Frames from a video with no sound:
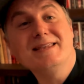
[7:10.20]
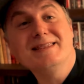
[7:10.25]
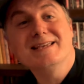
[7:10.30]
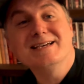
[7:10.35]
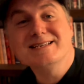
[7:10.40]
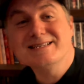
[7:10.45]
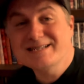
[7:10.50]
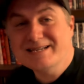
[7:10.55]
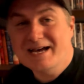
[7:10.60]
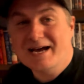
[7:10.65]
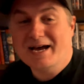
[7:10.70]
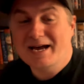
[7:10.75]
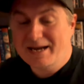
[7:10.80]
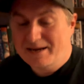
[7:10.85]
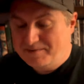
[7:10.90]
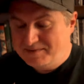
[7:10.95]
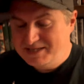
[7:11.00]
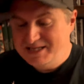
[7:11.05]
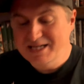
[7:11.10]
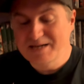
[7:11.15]
This
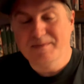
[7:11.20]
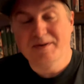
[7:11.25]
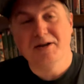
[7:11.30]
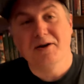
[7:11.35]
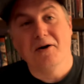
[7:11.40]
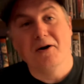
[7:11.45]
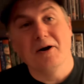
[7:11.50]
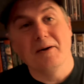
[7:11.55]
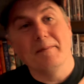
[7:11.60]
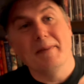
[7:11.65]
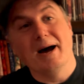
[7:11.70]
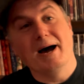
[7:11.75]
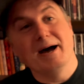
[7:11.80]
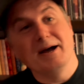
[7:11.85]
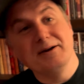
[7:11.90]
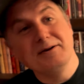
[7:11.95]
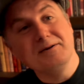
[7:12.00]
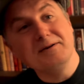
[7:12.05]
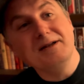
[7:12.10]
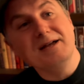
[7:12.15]
Time TBR
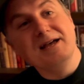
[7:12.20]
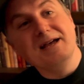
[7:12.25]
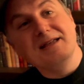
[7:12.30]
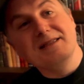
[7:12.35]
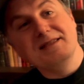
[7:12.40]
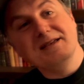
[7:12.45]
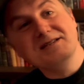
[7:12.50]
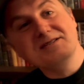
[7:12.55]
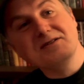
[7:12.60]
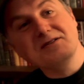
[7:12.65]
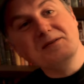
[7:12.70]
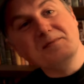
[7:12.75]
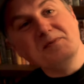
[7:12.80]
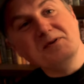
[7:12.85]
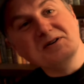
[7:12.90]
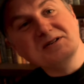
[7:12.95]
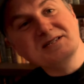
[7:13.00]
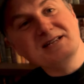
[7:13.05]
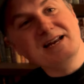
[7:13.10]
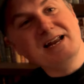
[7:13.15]
pile. These are the
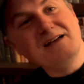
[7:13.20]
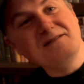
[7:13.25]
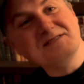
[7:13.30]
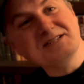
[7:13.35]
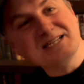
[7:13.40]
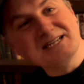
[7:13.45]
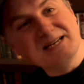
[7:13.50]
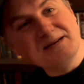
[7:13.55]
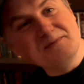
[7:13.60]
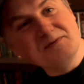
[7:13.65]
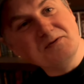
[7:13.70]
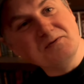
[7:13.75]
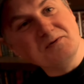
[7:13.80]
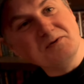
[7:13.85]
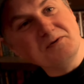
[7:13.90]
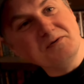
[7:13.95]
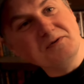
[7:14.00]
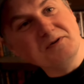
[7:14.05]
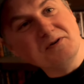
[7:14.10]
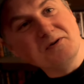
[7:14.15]
books that have slipped
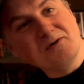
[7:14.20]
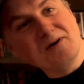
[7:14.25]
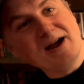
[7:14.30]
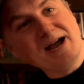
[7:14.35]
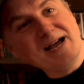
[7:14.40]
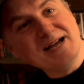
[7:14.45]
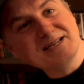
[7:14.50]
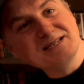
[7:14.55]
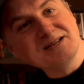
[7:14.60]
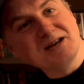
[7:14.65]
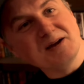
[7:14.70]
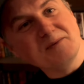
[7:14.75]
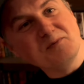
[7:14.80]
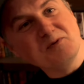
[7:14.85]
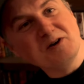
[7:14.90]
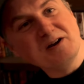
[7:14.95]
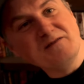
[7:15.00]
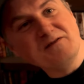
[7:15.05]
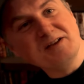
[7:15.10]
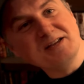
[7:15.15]
through the cracks on
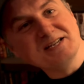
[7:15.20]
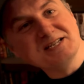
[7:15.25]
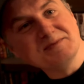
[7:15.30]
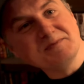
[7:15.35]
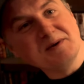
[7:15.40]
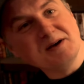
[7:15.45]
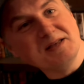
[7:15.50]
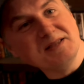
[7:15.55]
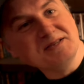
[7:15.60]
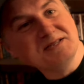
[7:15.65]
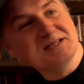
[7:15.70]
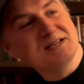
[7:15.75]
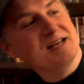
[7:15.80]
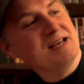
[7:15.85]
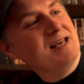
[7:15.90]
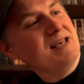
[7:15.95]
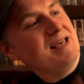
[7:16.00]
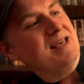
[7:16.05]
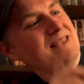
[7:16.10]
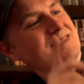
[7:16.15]
previous months
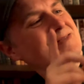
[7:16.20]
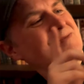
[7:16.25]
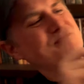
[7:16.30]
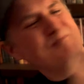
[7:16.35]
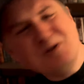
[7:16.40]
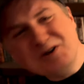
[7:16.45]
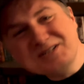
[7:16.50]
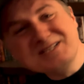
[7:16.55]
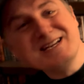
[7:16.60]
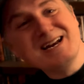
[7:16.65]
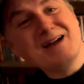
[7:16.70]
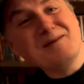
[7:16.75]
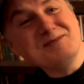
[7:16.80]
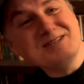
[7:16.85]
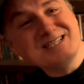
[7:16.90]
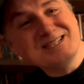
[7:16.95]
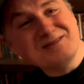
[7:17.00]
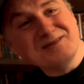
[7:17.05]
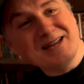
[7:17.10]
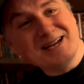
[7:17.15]
books that I would
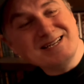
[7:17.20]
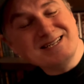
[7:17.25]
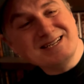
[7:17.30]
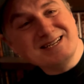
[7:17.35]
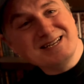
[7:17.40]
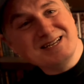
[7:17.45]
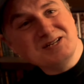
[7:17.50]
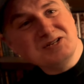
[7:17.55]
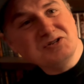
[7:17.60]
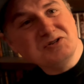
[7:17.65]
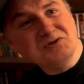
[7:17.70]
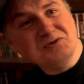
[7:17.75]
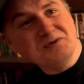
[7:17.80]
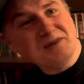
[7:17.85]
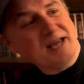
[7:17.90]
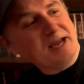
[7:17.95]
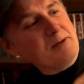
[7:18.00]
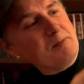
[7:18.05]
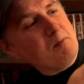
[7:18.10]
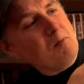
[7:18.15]
still like to get to,
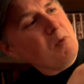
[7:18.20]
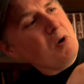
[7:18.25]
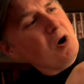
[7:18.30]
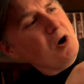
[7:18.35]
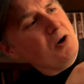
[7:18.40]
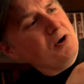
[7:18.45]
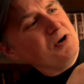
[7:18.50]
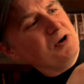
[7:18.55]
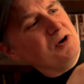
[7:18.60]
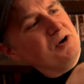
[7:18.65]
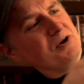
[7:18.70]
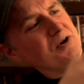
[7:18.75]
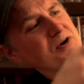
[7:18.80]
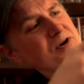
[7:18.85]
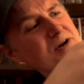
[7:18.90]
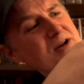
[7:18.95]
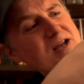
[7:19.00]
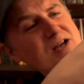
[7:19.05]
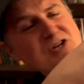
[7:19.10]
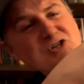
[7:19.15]
like
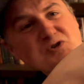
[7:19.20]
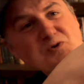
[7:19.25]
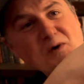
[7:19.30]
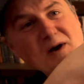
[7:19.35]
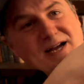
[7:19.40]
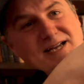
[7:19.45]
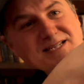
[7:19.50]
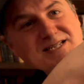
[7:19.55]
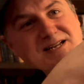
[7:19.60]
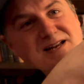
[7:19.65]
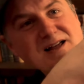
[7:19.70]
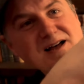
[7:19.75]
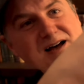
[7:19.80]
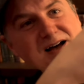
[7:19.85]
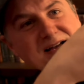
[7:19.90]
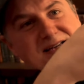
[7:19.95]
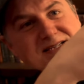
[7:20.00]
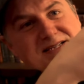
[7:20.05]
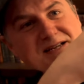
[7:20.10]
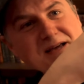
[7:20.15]
Martyr, Twice
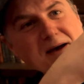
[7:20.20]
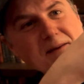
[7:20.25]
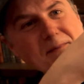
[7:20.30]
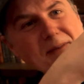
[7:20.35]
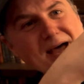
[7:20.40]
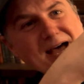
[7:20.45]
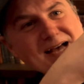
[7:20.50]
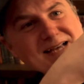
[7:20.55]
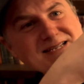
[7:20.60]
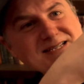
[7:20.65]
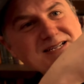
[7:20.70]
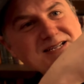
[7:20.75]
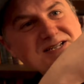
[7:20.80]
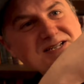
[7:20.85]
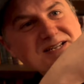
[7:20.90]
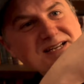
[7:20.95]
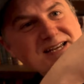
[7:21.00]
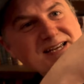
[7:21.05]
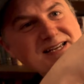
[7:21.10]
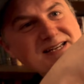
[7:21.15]
Lost, A Passage
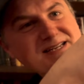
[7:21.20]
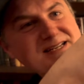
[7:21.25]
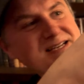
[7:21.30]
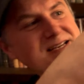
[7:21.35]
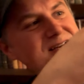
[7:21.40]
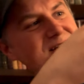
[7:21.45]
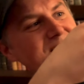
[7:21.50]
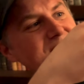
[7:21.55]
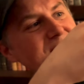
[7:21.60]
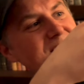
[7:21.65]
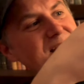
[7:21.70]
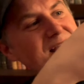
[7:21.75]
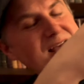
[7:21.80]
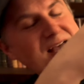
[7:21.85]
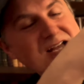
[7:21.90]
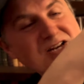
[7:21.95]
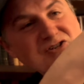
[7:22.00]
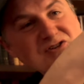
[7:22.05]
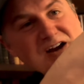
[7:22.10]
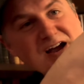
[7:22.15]
to India,
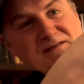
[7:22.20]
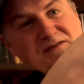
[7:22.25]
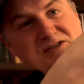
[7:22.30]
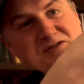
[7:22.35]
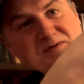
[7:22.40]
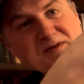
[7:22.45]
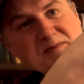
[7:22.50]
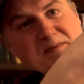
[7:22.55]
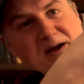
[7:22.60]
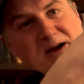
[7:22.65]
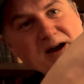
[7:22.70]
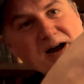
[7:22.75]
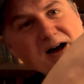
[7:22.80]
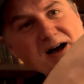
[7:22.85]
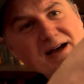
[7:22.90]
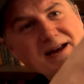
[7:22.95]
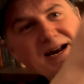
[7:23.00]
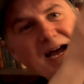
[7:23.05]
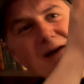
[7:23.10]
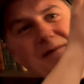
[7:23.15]
and Travels with My
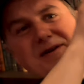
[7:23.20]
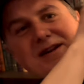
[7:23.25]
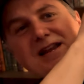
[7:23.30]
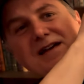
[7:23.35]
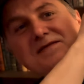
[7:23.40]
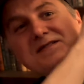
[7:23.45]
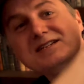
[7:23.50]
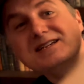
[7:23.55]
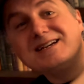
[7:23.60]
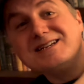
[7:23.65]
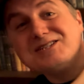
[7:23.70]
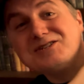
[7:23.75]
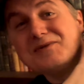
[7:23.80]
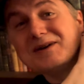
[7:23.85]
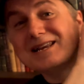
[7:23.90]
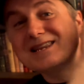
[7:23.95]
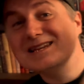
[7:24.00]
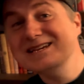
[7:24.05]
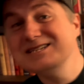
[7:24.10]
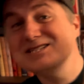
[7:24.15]
Aunt. I would love to get to
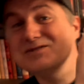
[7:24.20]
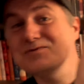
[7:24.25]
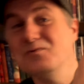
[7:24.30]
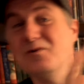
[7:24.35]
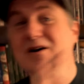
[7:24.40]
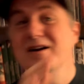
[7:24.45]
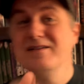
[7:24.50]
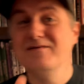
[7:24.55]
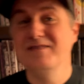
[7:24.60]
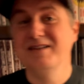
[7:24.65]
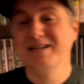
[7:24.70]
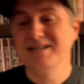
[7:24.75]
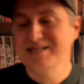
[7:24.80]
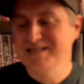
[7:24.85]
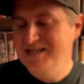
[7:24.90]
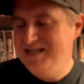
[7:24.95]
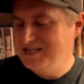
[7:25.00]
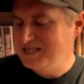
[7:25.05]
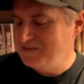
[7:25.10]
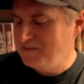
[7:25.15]
at least one of
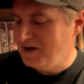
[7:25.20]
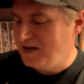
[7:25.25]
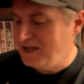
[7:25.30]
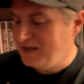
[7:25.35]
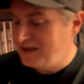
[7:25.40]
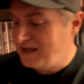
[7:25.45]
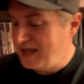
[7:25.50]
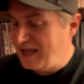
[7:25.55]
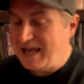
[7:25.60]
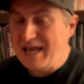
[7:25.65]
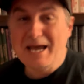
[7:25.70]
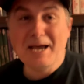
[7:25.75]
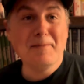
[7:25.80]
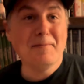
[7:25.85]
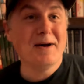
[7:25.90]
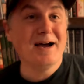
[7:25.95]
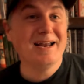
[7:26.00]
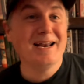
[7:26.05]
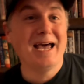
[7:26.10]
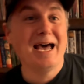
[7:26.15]
these this month. It
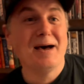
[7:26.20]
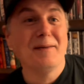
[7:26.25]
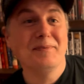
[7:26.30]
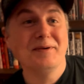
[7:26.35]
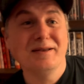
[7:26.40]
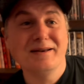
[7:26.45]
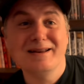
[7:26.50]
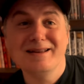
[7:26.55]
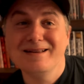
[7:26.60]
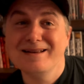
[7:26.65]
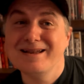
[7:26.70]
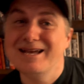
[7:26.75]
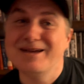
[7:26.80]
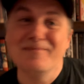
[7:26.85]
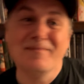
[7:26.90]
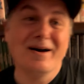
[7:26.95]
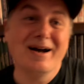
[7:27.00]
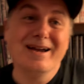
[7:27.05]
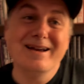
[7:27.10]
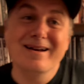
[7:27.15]
might happen, it
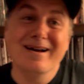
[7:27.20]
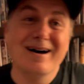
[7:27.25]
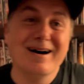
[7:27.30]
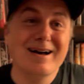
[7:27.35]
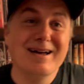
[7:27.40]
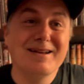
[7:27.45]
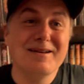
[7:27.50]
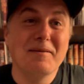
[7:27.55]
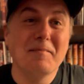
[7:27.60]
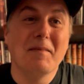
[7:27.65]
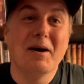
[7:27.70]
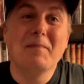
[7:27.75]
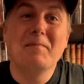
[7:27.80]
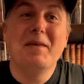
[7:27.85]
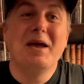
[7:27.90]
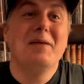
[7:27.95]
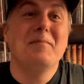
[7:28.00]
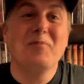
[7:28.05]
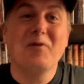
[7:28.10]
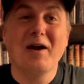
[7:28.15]
might not. My
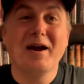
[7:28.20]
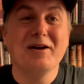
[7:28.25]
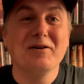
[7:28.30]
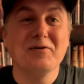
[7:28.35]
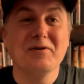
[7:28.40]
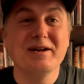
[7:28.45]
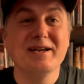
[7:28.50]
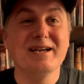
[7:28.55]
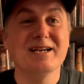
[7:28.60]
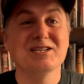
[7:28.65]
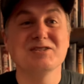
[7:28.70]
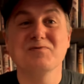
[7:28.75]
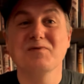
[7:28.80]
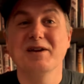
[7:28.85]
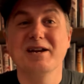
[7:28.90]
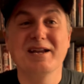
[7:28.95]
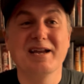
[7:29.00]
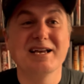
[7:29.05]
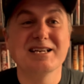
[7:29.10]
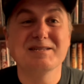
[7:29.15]
main priority is
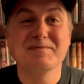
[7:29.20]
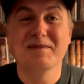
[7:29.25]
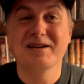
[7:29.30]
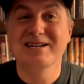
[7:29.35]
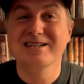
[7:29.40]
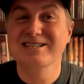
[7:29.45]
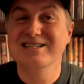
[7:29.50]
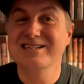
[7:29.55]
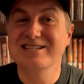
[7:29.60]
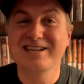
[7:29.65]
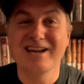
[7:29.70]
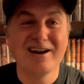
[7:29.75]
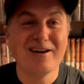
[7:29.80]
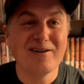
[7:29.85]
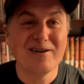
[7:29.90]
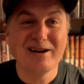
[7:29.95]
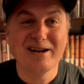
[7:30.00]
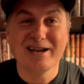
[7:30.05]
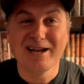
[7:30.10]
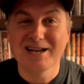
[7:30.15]
reading as many
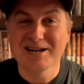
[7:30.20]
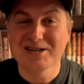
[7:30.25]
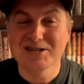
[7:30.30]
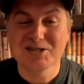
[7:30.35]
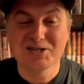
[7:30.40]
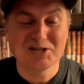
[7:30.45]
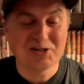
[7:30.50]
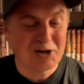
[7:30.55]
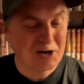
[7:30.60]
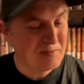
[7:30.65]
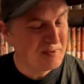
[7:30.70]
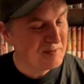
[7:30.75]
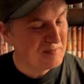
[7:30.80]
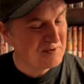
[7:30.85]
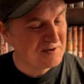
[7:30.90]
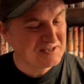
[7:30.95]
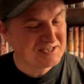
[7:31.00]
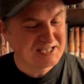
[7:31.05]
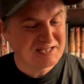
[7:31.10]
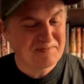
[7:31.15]
scary and disturbing
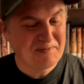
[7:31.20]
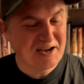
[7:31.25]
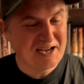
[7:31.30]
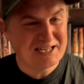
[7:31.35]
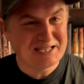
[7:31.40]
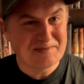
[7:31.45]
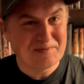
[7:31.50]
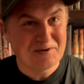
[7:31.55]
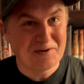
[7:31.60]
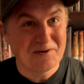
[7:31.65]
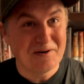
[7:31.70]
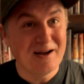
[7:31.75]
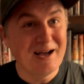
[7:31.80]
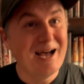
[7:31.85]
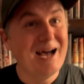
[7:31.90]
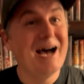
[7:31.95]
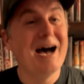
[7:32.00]
books as possible.